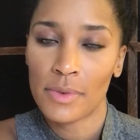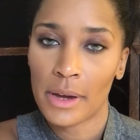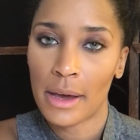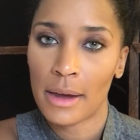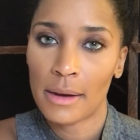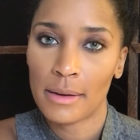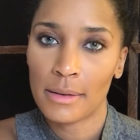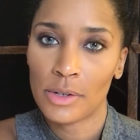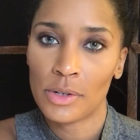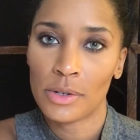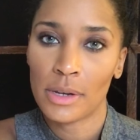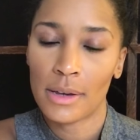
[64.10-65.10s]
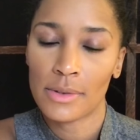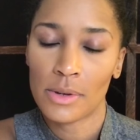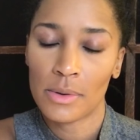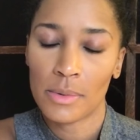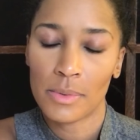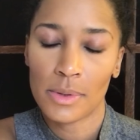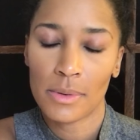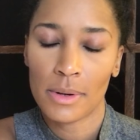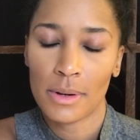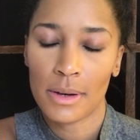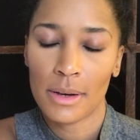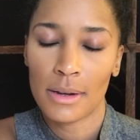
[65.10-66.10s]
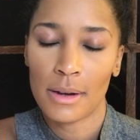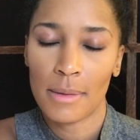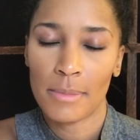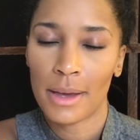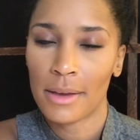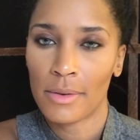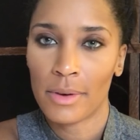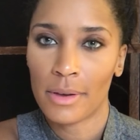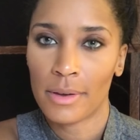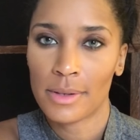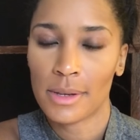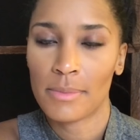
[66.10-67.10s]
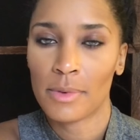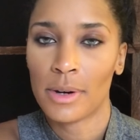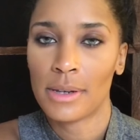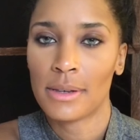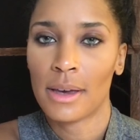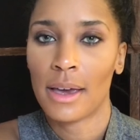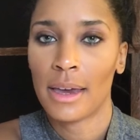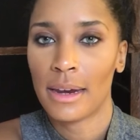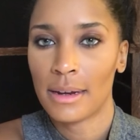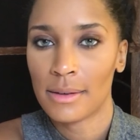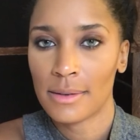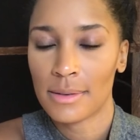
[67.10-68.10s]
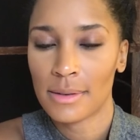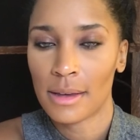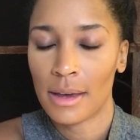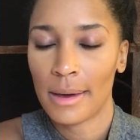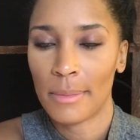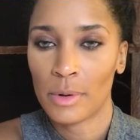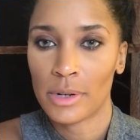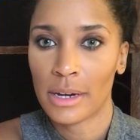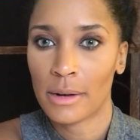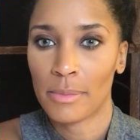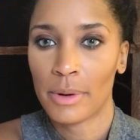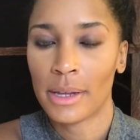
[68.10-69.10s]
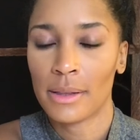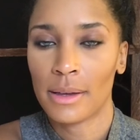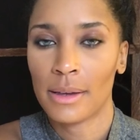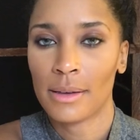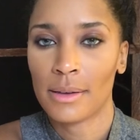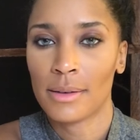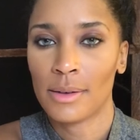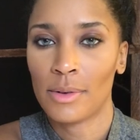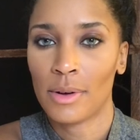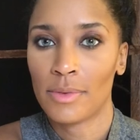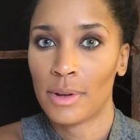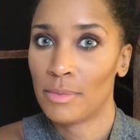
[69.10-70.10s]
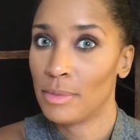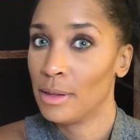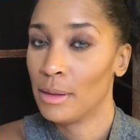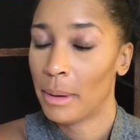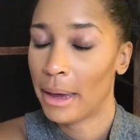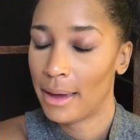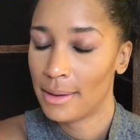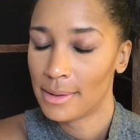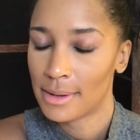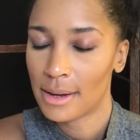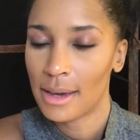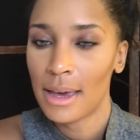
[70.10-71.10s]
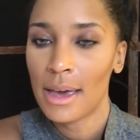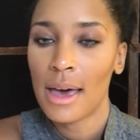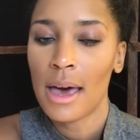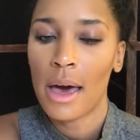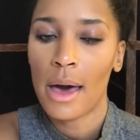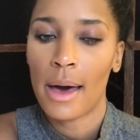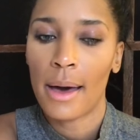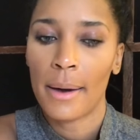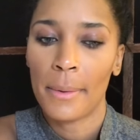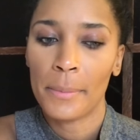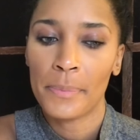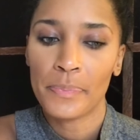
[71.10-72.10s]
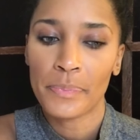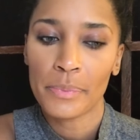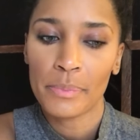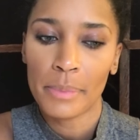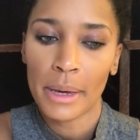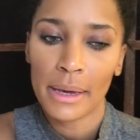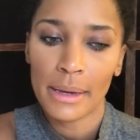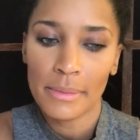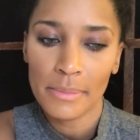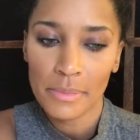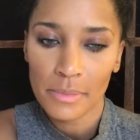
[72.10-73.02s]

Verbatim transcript: forgotten and let you guys know what was going on. I'm not going on some crazy hiatus um, or taking a break like, you know, I've done in the past. Um, but